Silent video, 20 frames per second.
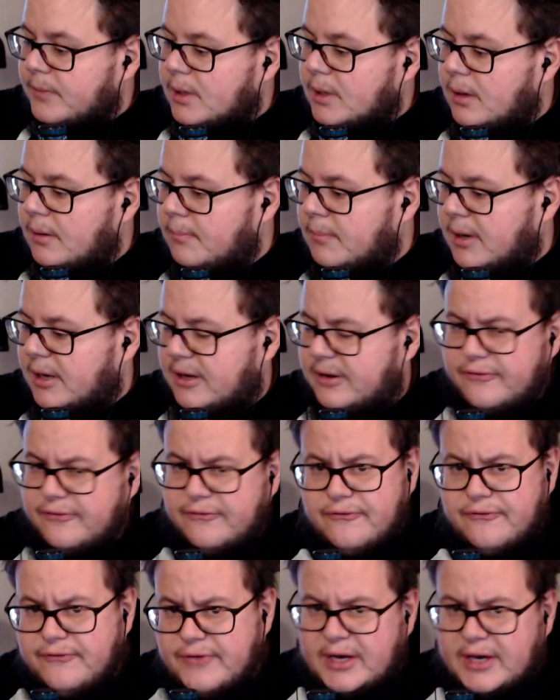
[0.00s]
My
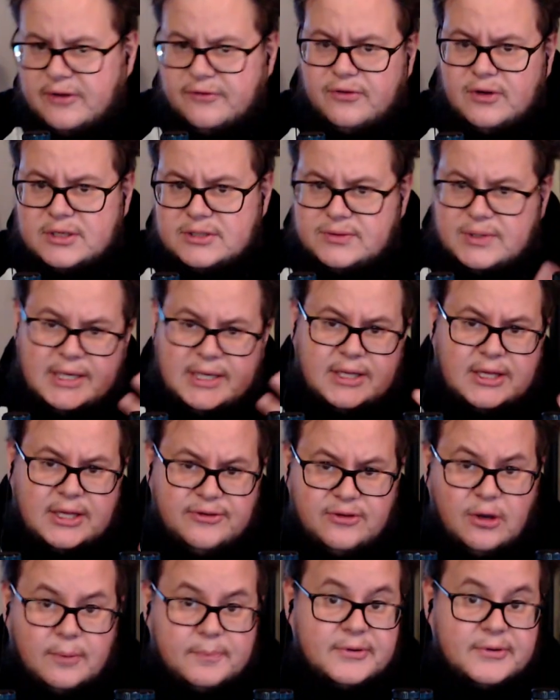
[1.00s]
final thoughts on like this
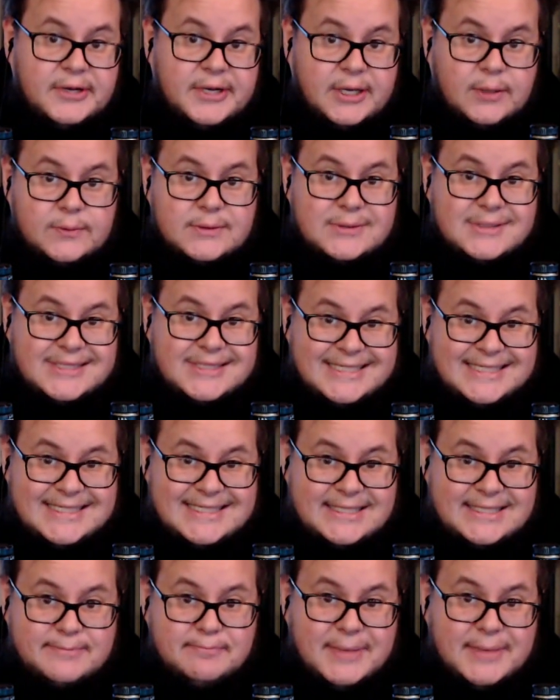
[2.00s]
ups and downs
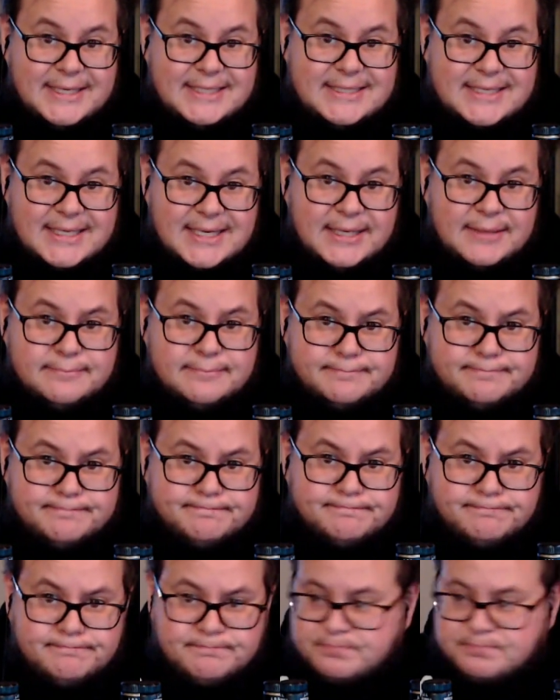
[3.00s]
is basically
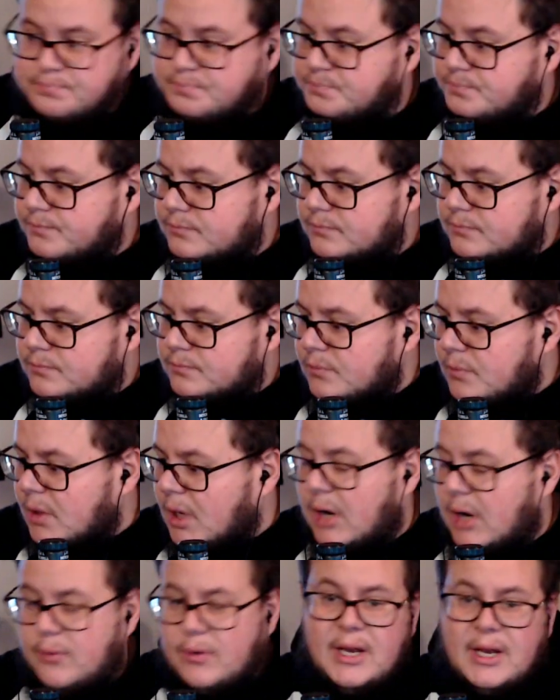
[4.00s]
I
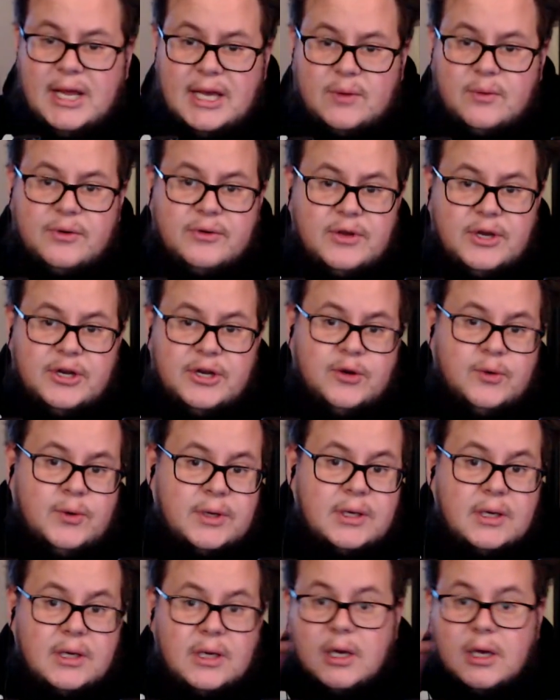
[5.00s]
really like what they're doing
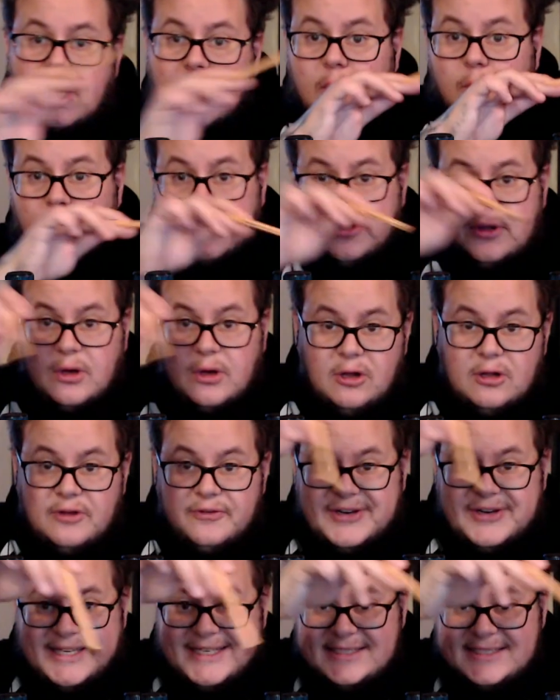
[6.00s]
with all of
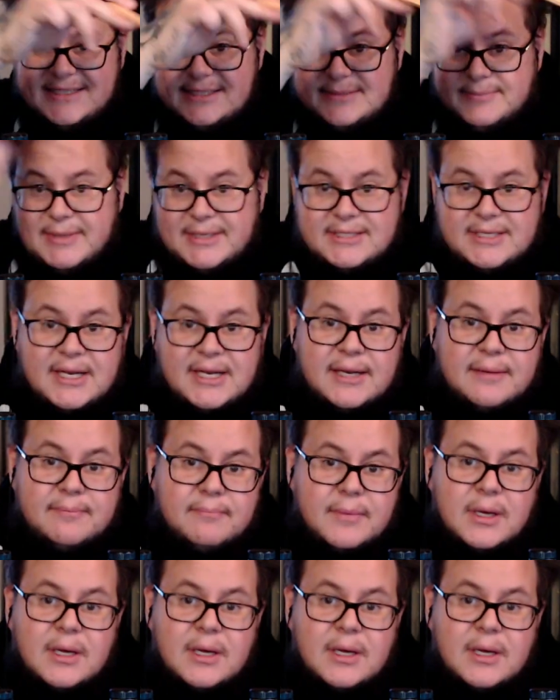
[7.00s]
these, basically.